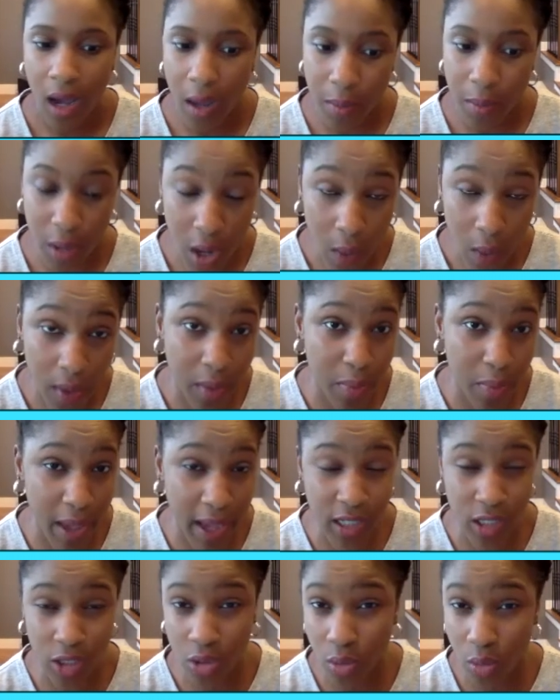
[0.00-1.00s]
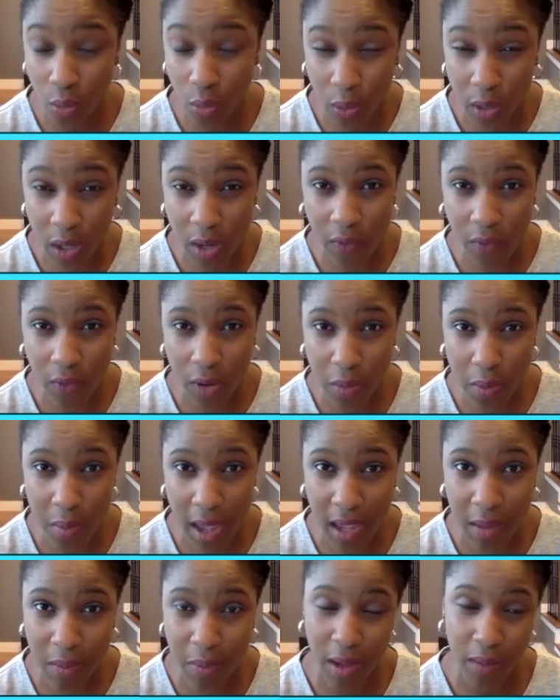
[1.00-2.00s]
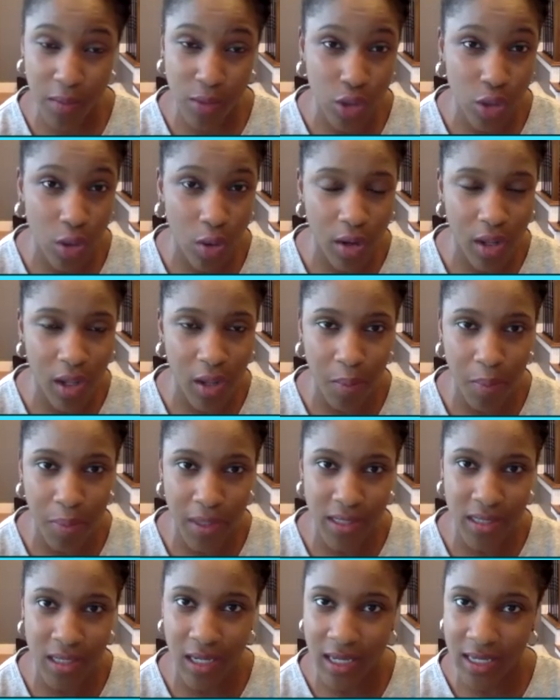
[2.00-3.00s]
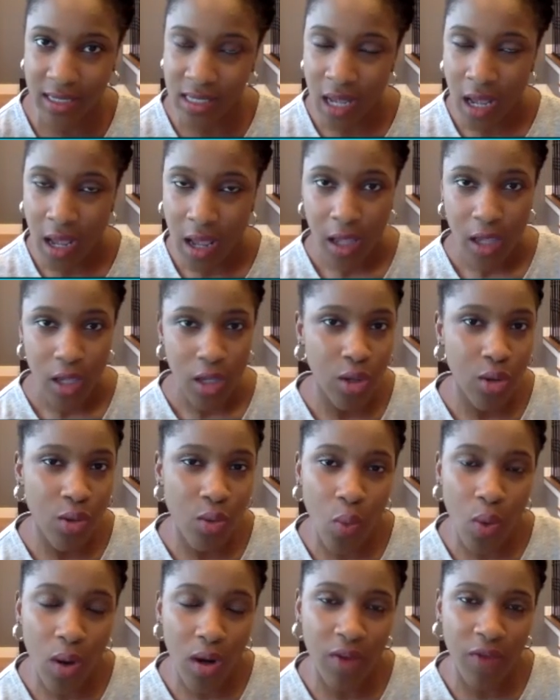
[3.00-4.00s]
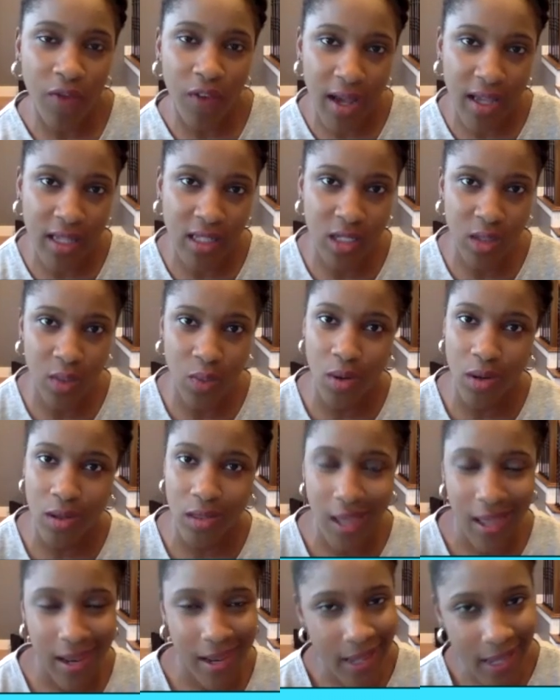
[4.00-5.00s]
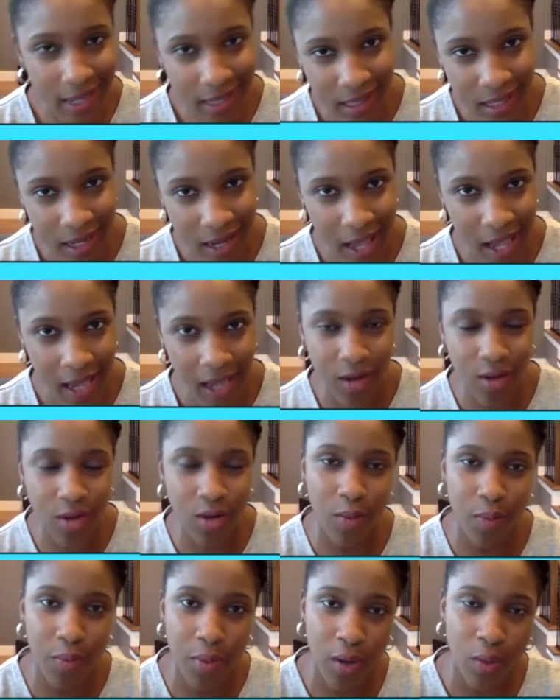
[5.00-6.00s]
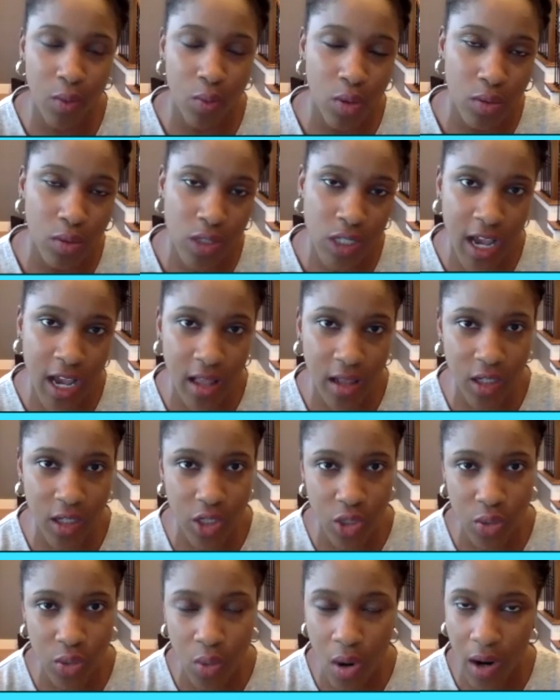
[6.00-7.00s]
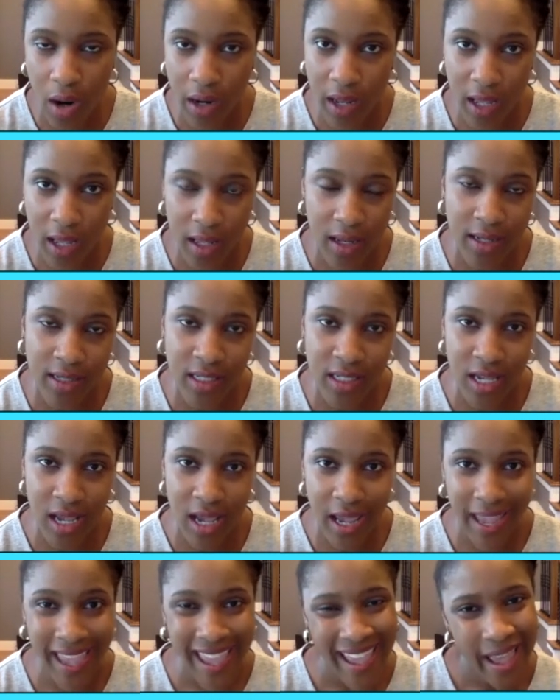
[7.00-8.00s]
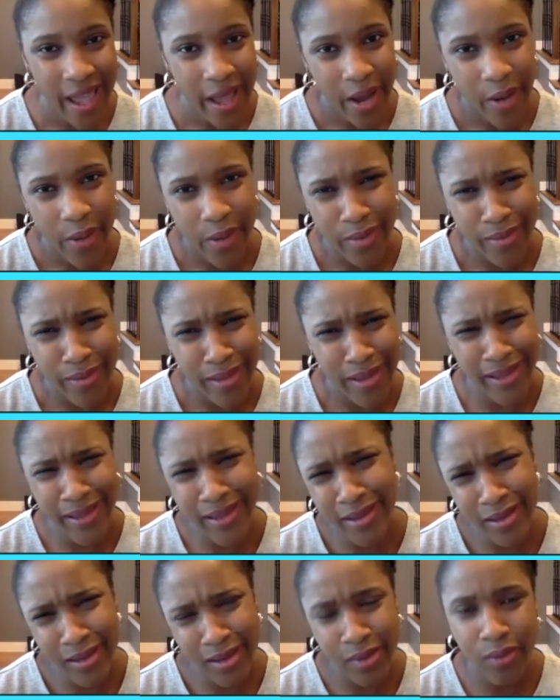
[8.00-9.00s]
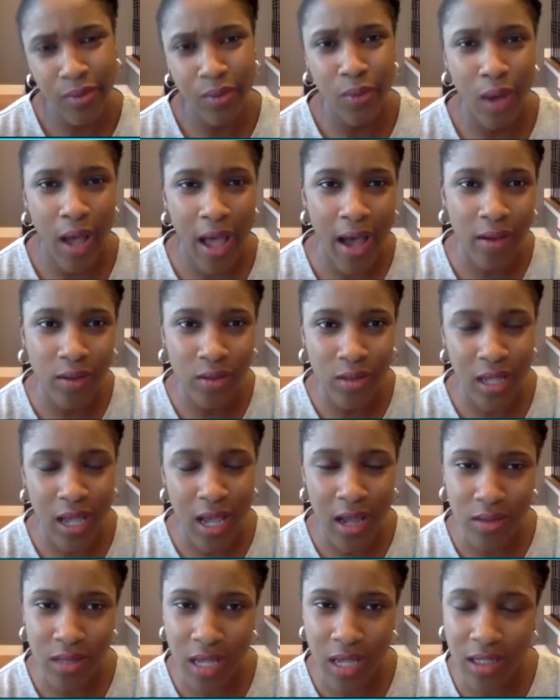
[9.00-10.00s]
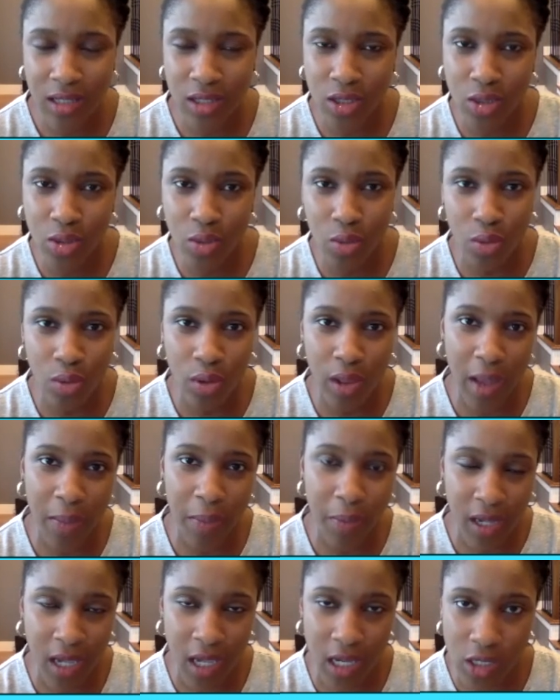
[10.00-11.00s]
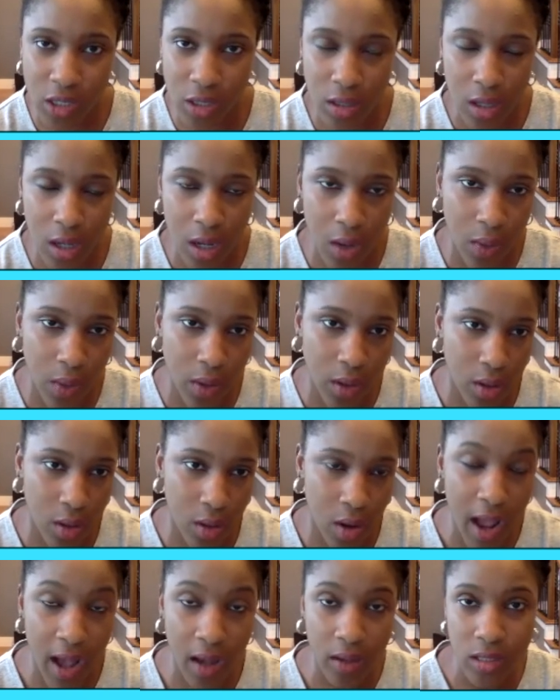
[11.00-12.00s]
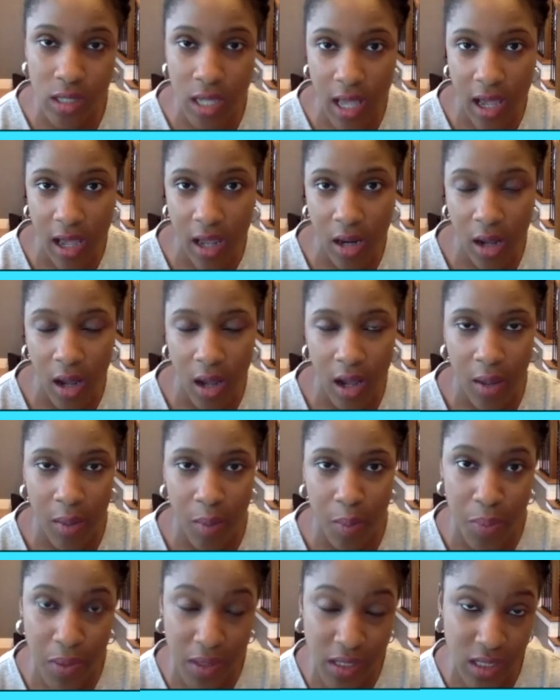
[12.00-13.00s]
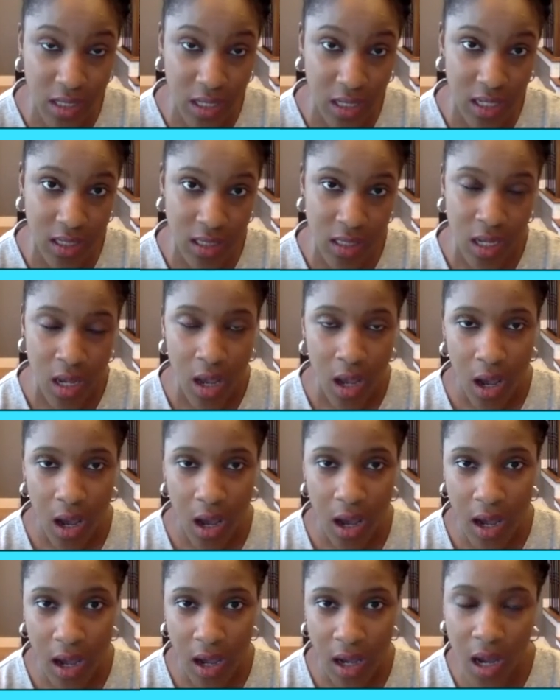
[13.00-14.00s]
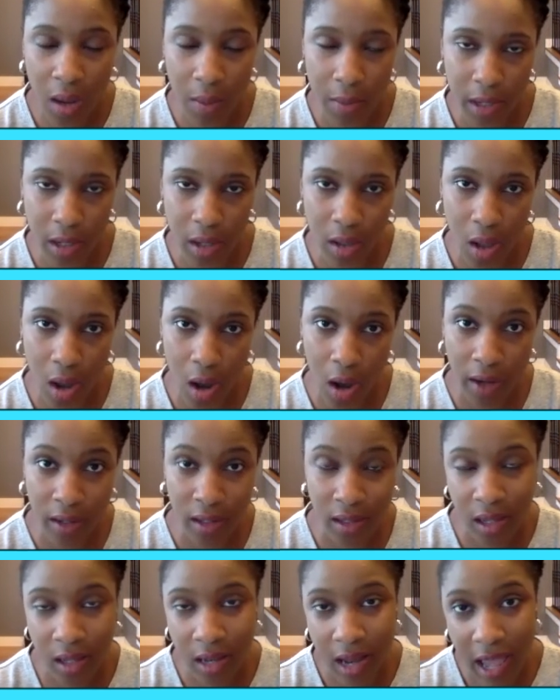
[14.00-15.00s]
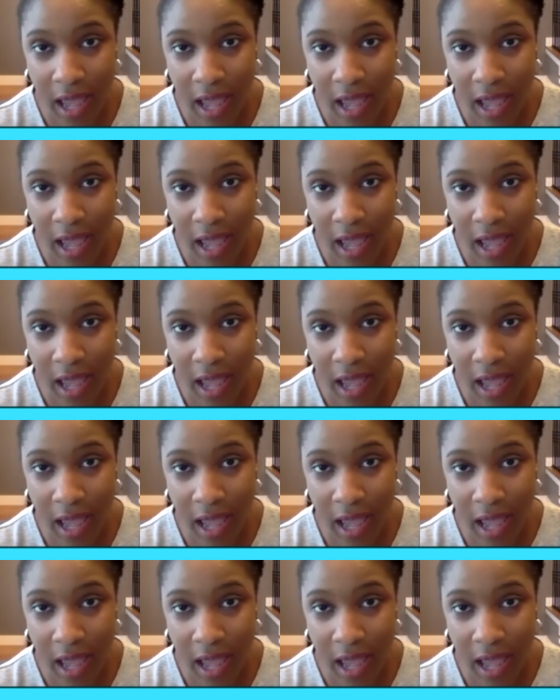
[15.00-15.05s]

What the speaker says: going back to school, whatever it may be, I'm starting a business, you want to find someone that isn't a hater, but will challenge you on it and say, how's that school application going, or how's that business coming along? Can I